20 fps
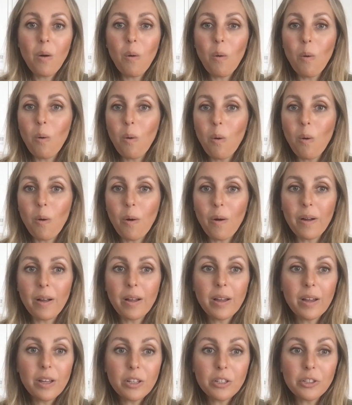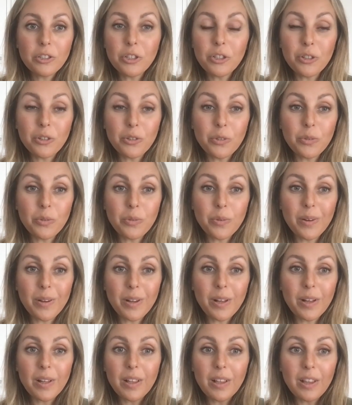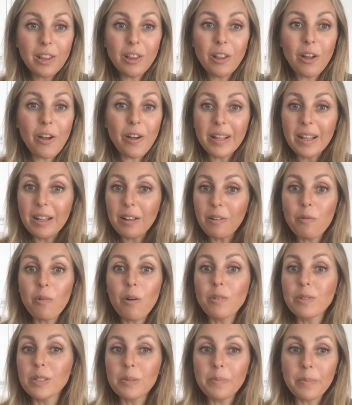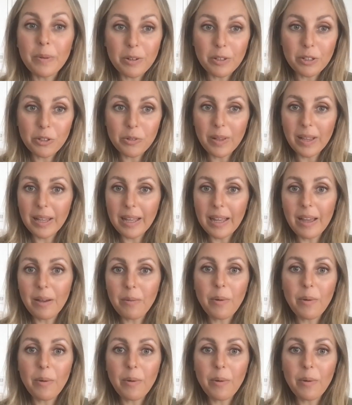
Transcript: or to learn and grow spiritually,